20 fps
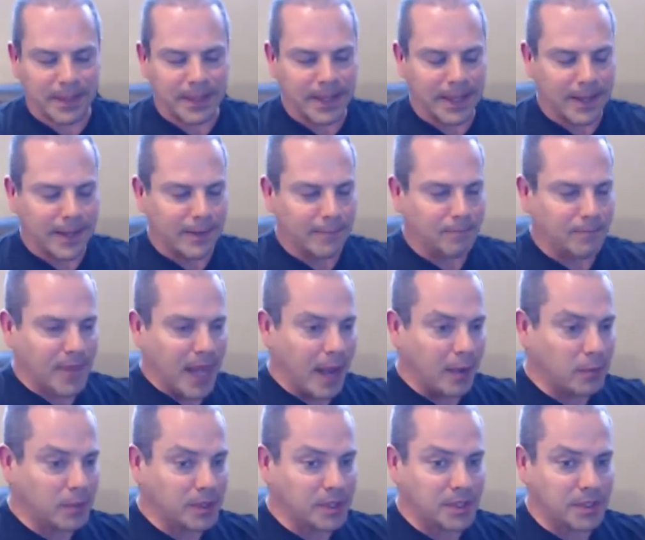Um,
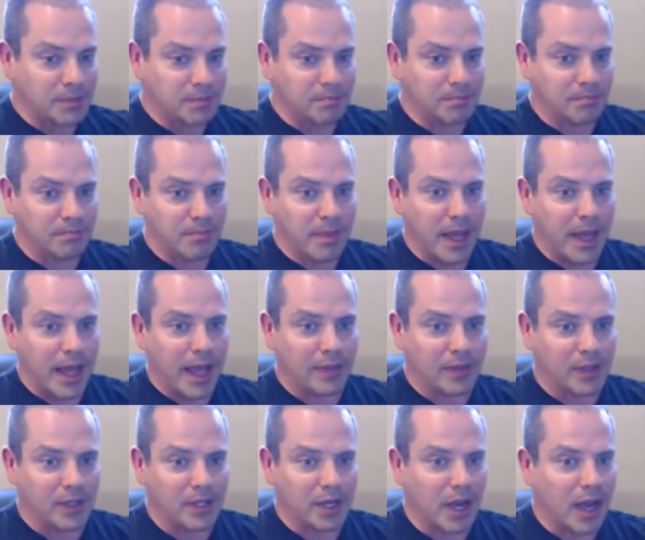that was at
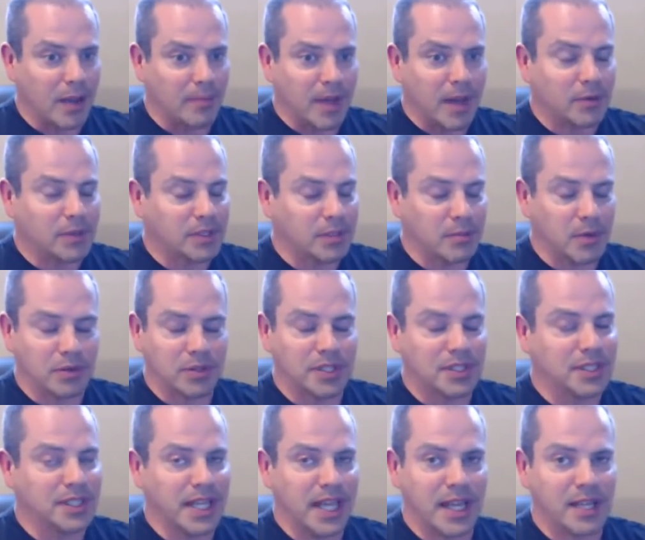the time that was the most
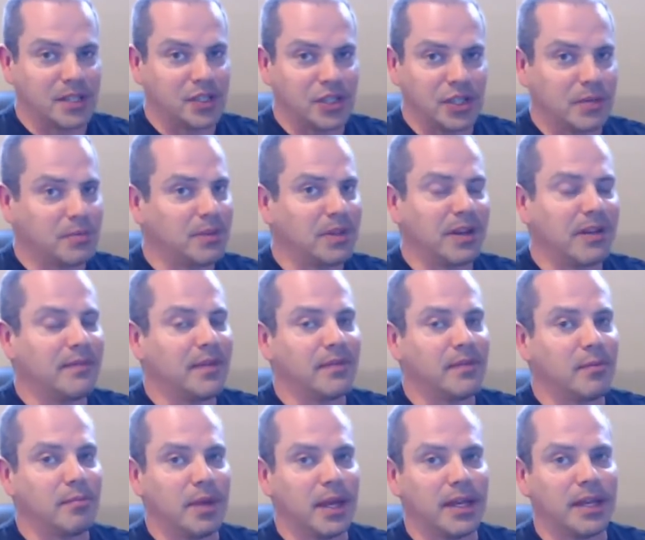insane gym that I've
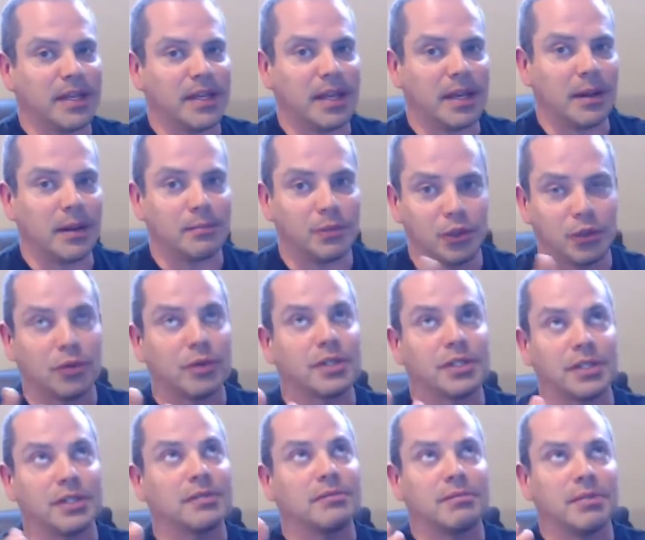ever been in, and I'm
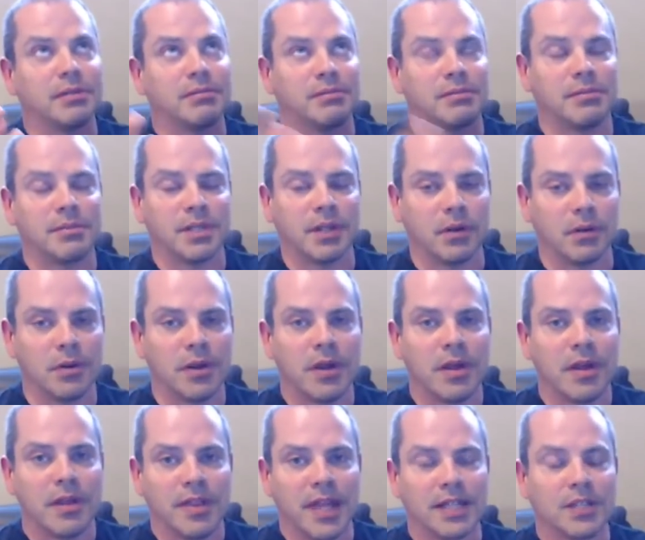sure you know
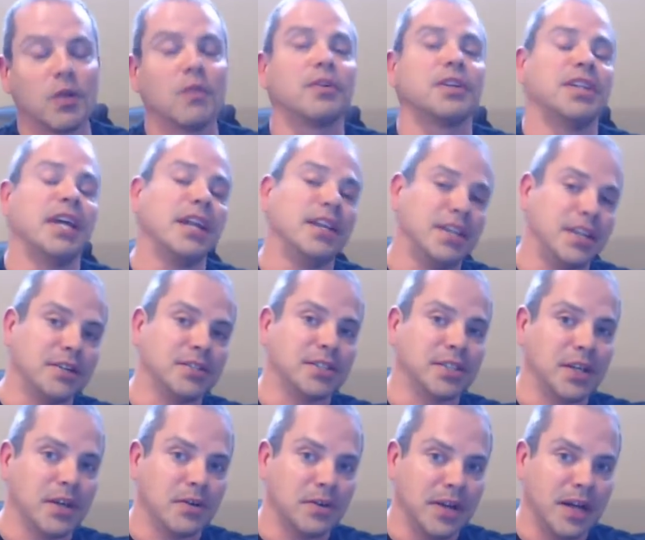that's over ten years
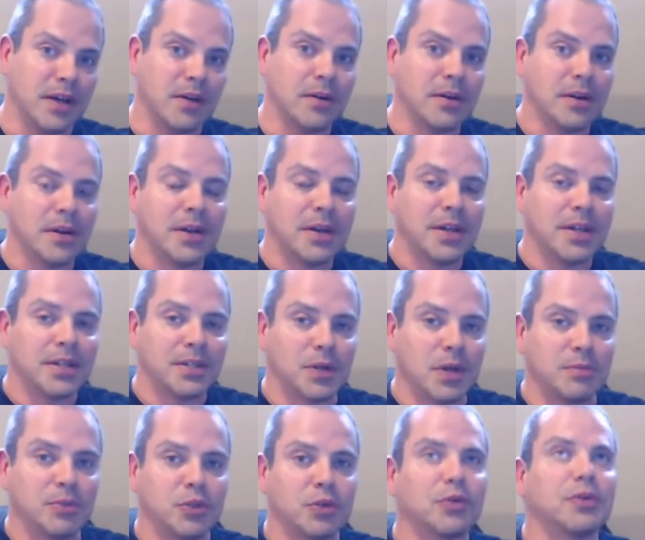ago now. So
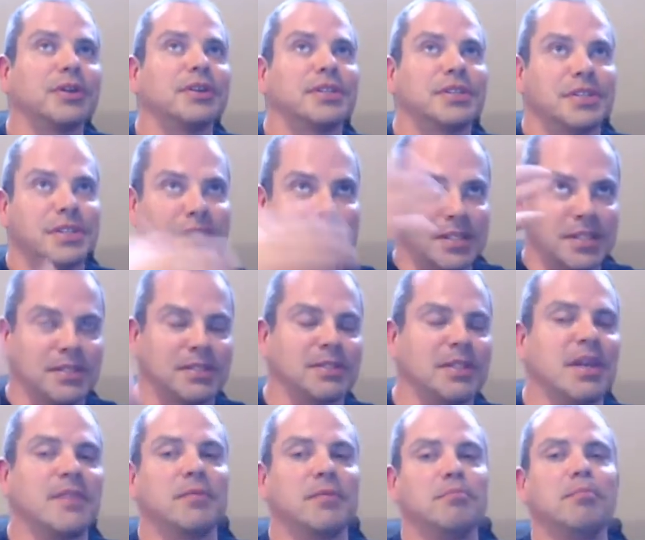I'm sure it's it's
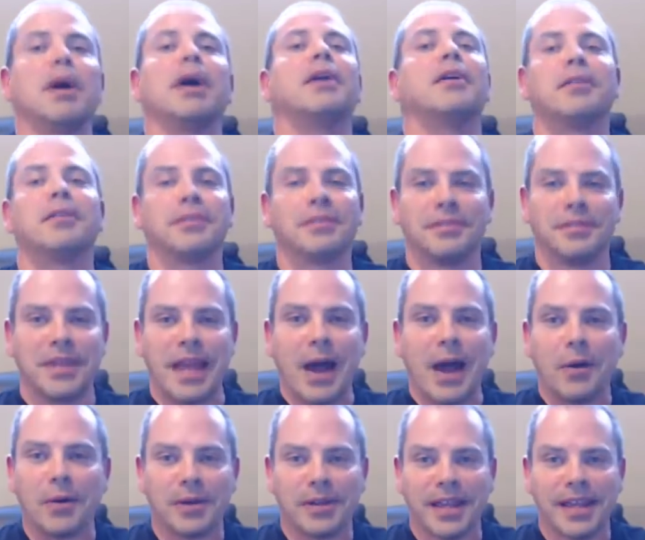even better
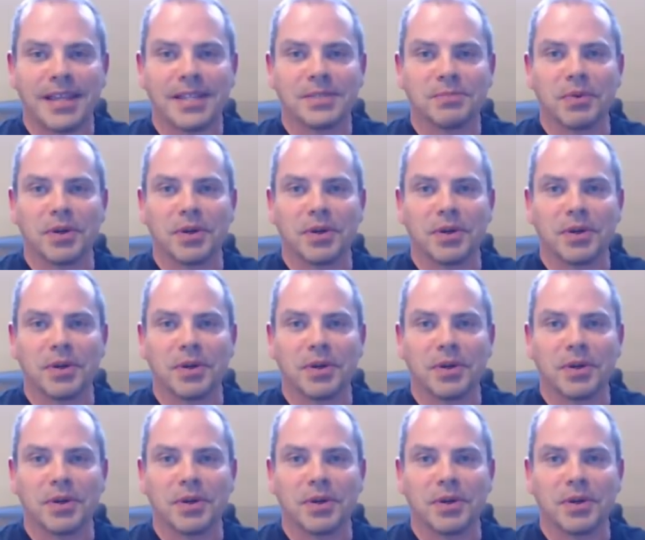nowadays.